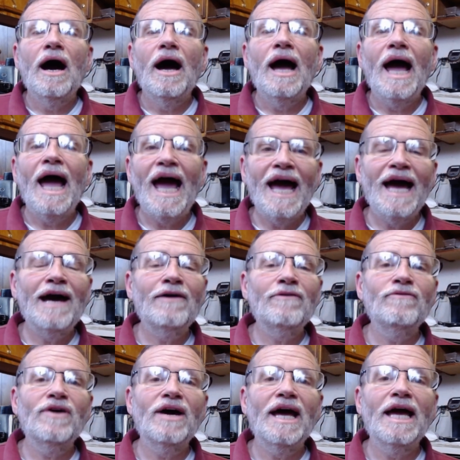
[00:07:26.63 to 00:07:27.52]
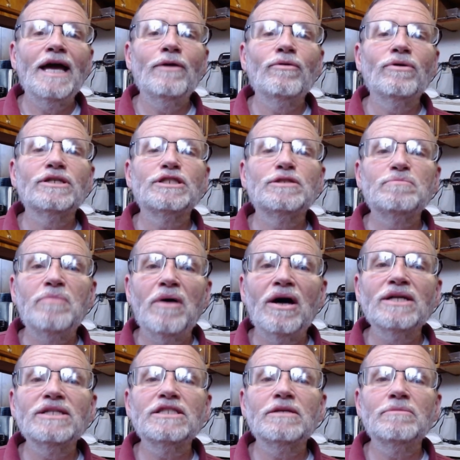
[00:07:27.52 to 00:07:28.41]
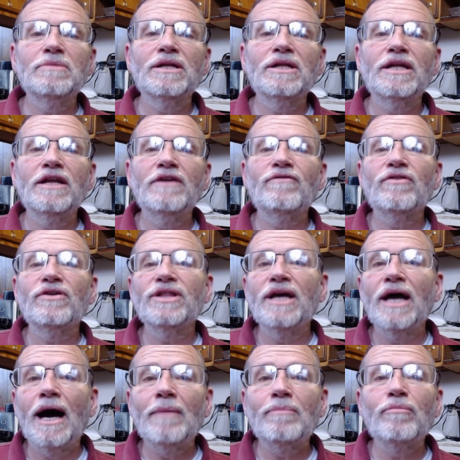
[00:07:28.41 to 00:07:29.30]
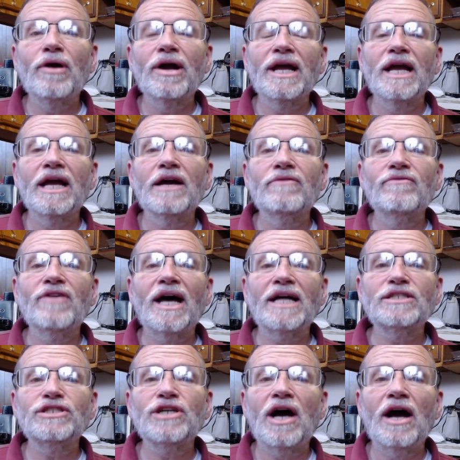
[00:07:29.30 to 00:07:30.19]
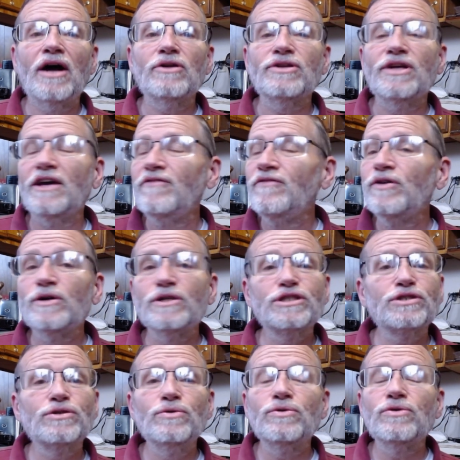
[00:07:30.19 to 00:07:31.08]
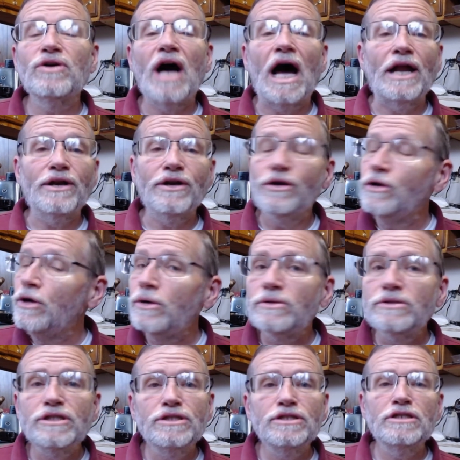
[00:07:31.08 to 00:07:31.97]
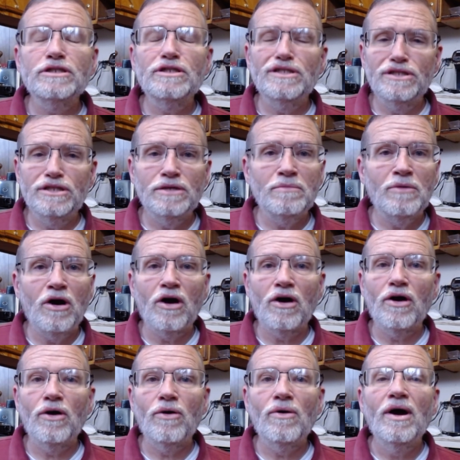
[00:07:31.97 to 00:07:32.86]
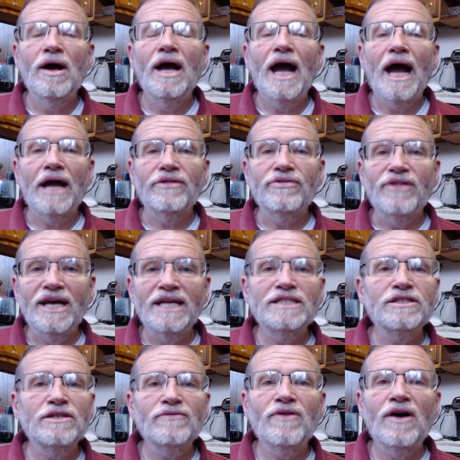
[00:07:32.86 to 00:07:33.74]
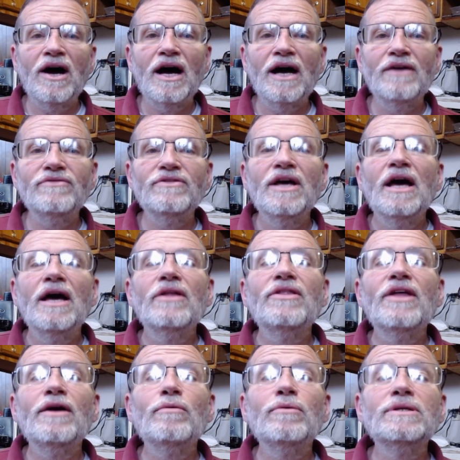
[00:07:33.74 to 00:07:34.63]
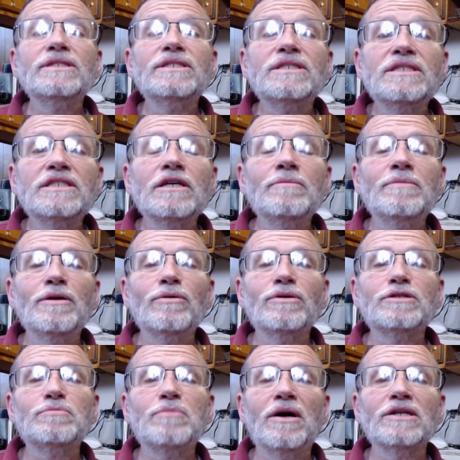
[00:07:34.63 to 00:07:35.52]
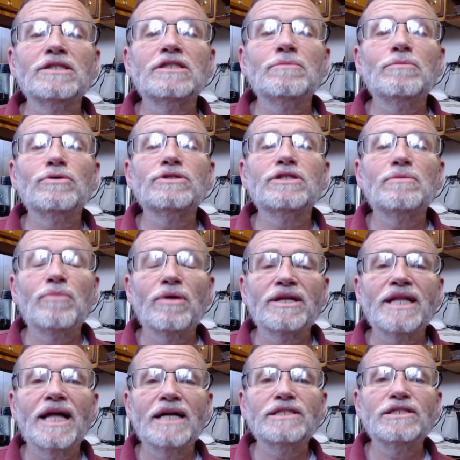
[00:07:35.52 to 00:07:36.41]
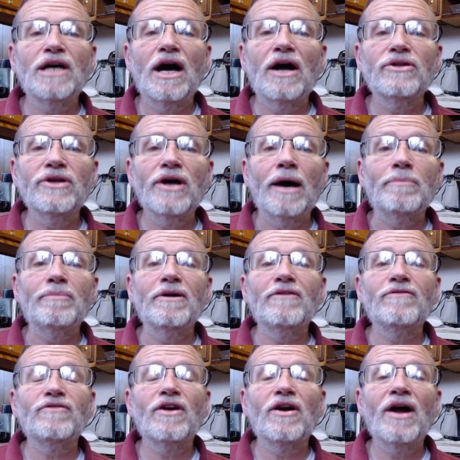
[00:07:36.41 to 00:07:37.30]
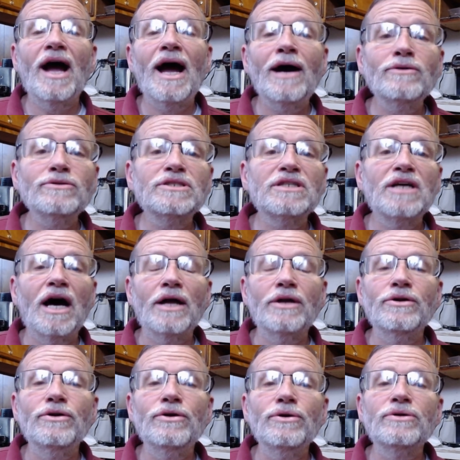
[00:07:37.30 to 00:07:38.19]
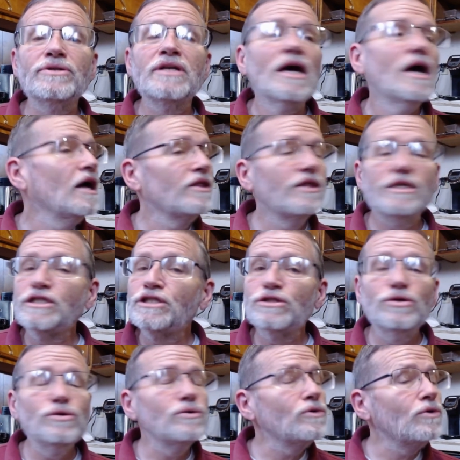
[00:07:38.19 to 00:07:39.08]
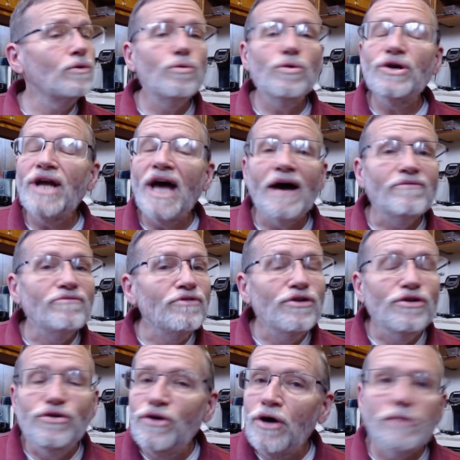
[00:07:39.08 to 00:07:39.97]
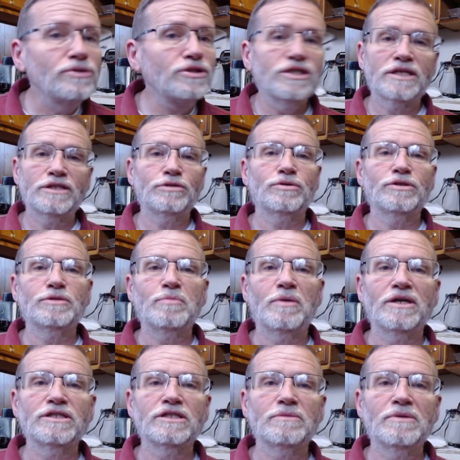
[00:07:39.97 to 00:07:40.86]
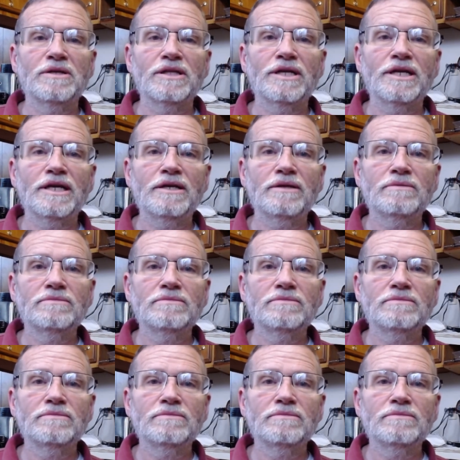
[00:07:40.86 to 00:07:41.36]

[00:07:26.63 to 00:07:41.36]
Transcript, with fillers: have a responsibility for the upbringing of that child. If your school got nuked t- tomorrow and they survived, they would still be responsible to bring that child up. If their house got nuked, the school would have no such responsibility.